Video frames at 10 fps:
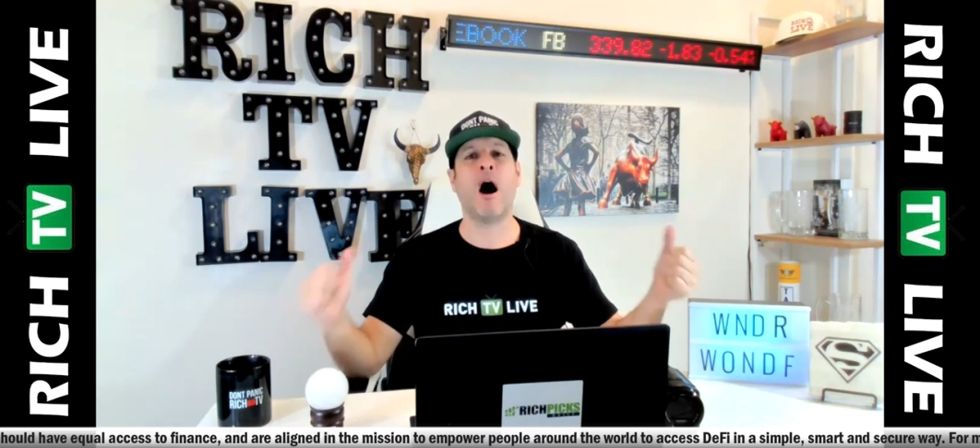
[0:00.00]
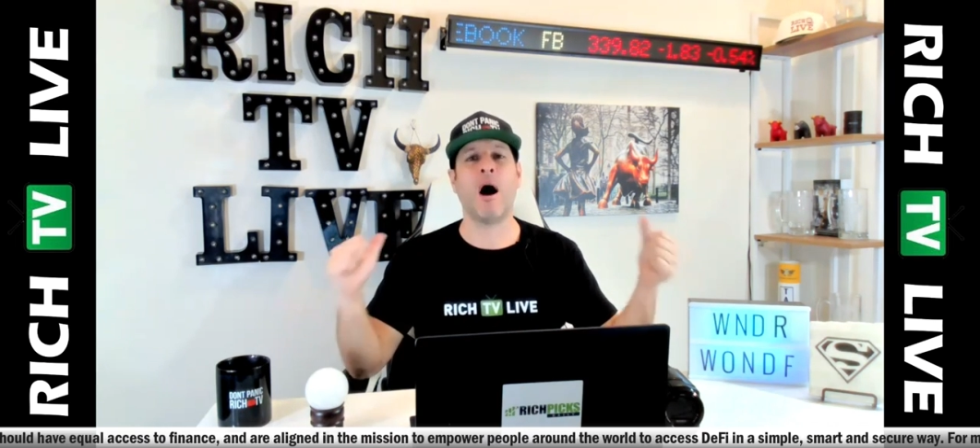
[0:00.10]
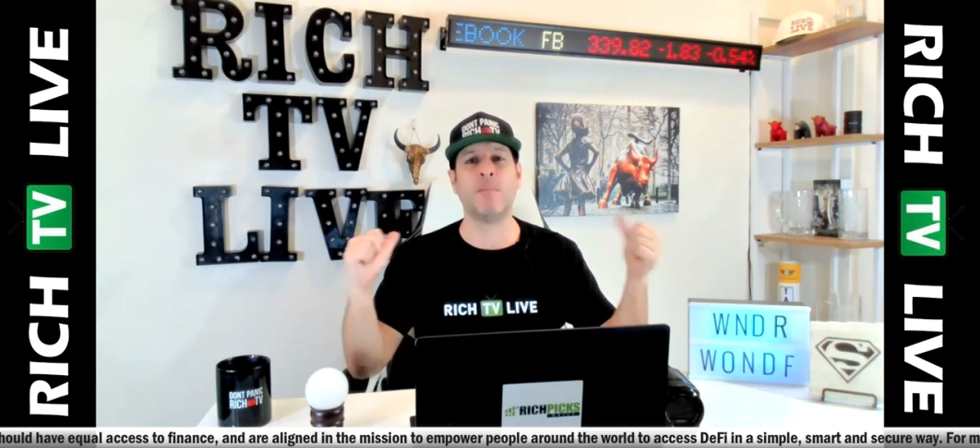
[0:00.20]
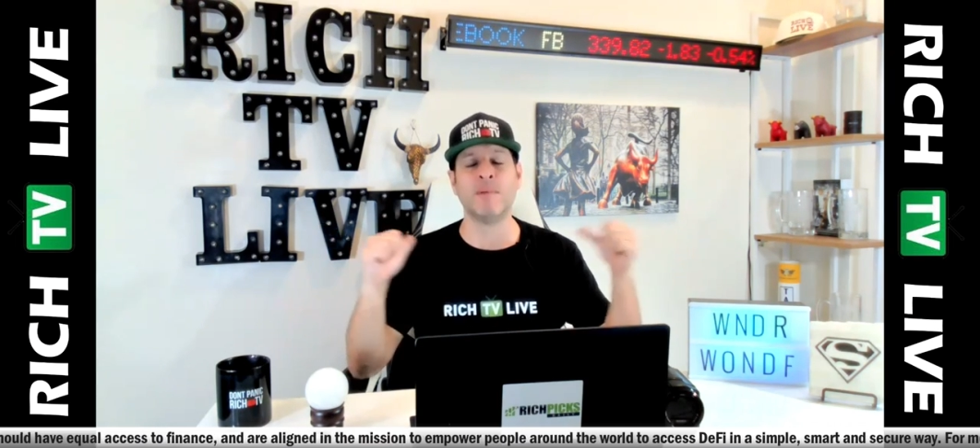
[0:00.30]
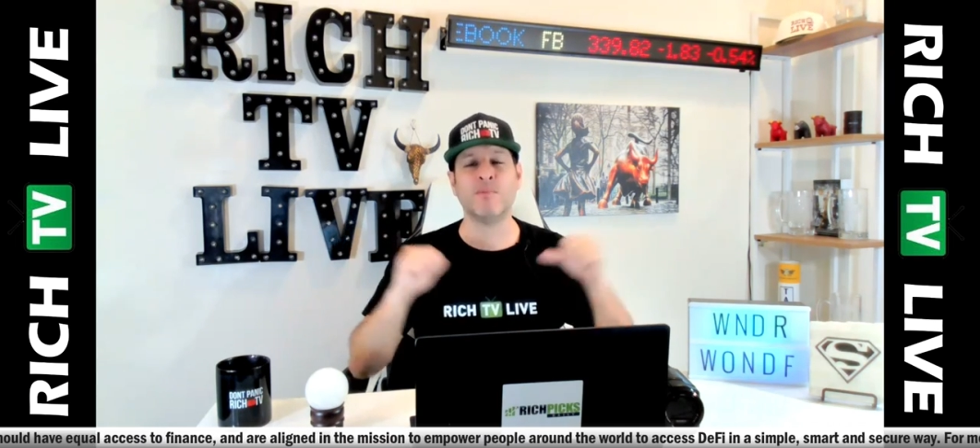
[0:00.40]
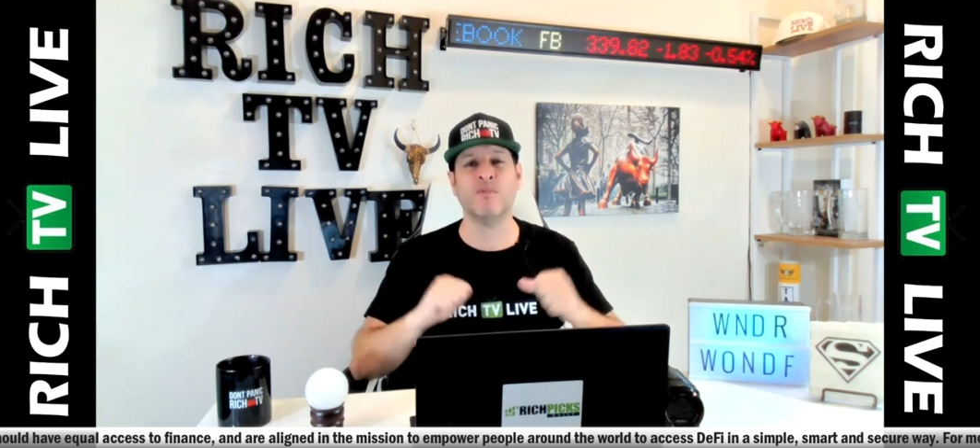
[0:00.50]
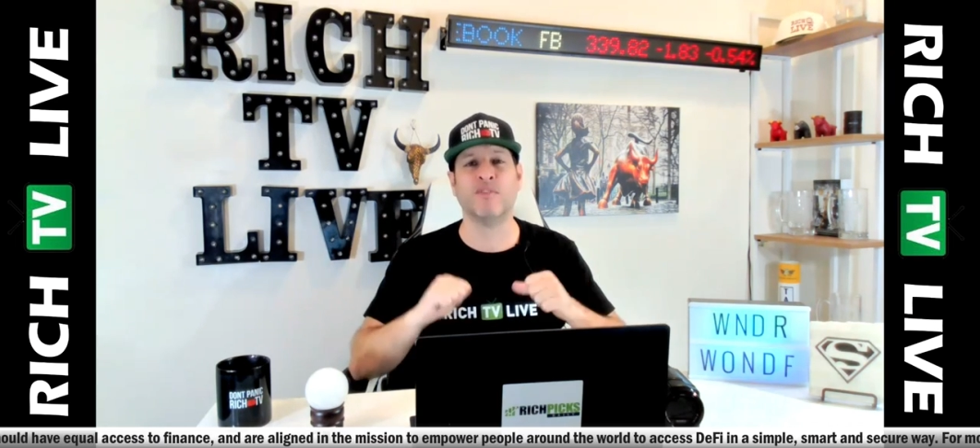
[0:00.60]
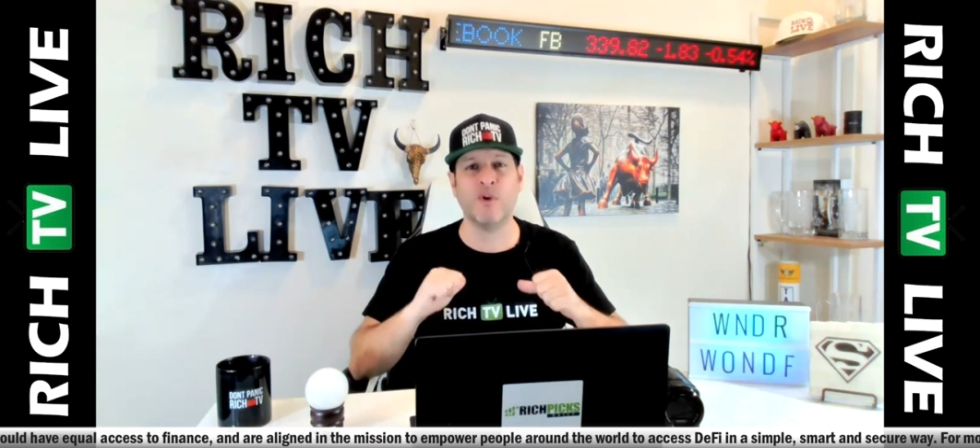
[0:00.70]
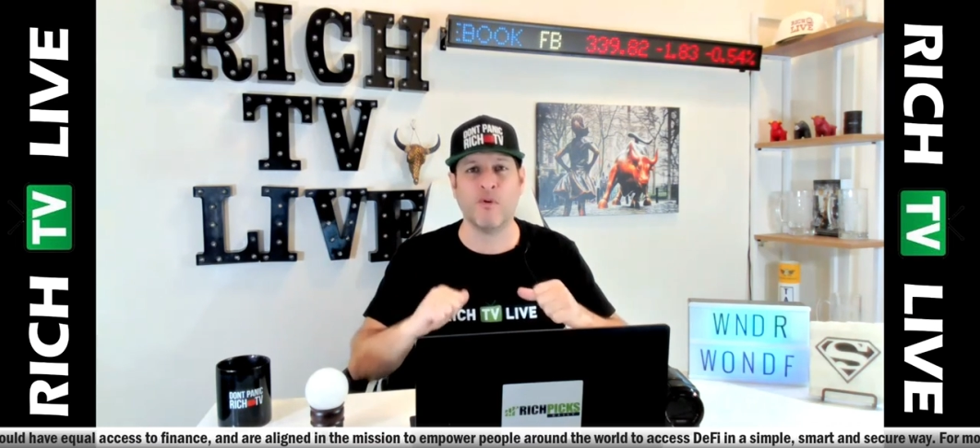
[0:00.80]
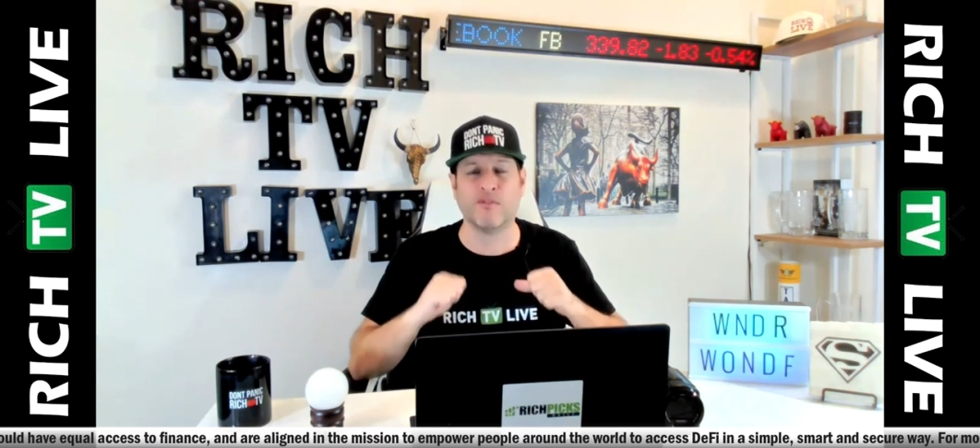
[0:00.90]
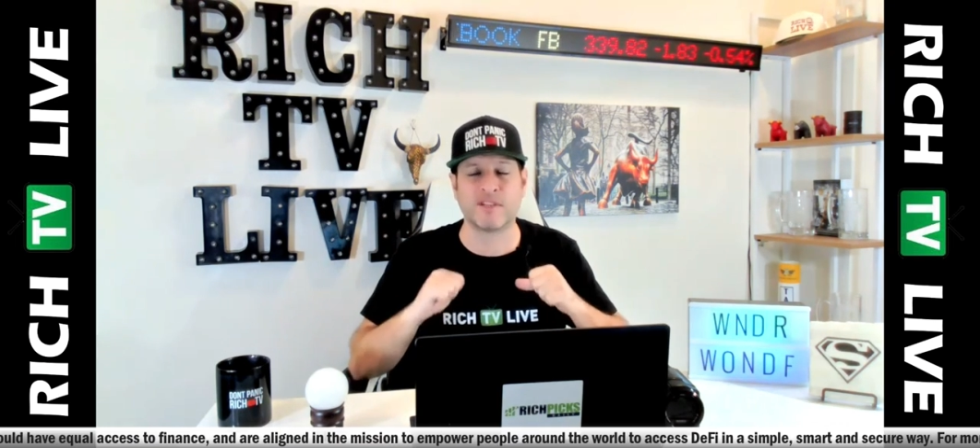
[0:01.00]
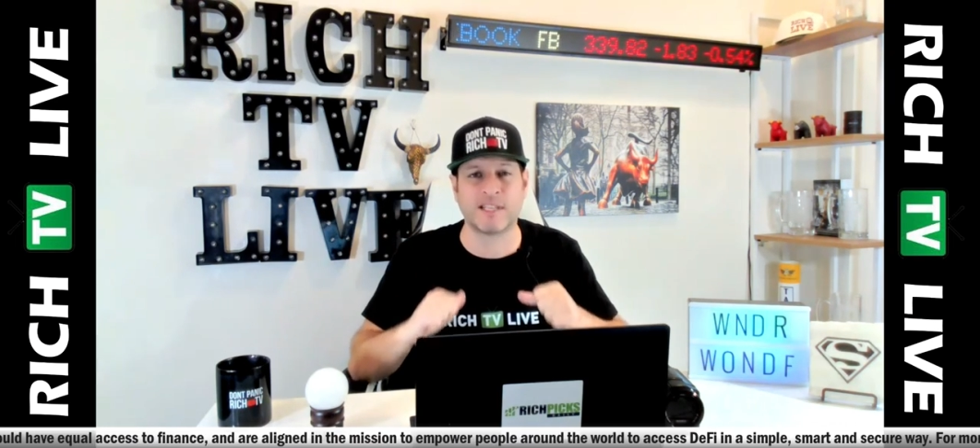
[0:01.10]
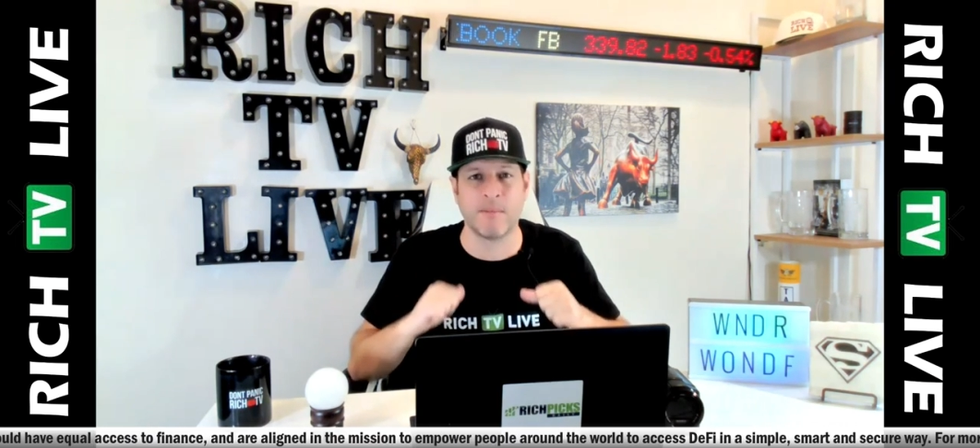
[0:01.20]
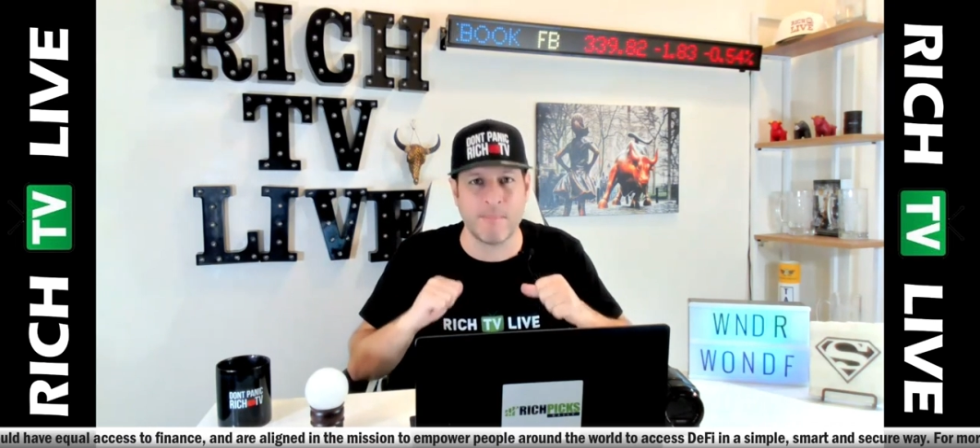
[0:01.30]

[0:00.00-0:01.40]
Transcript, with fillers: I'll be moving over some